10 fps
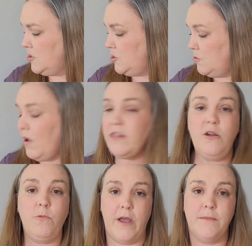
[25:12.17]
2
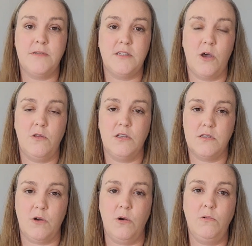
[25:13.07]
other whips. So the
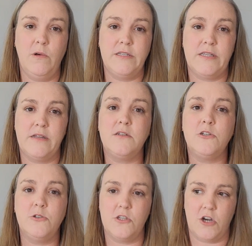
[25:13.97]
skull was a
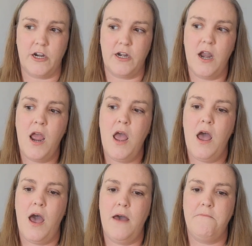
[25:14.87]
new start.
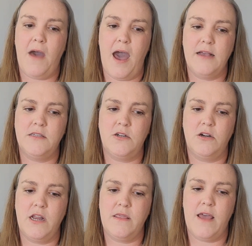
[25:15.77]
I
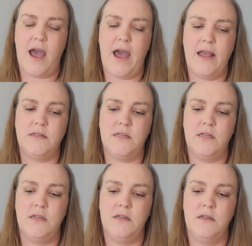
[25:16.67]
started that
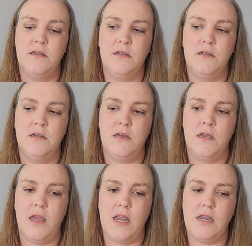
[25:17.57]

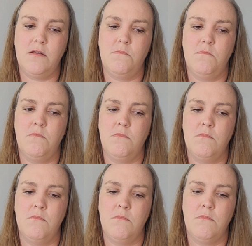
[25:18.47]
in
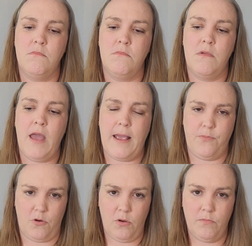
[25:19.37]

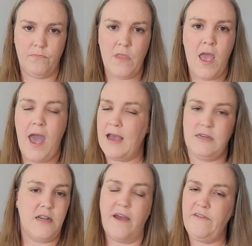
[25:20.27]
April. I
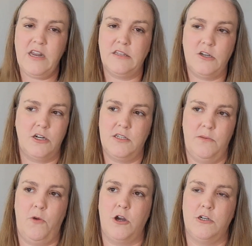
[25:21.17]
didn't have any starts
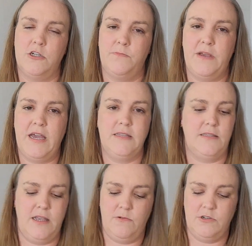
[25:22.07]
in March because
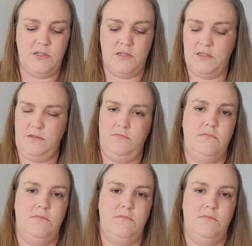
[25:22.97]
it was just,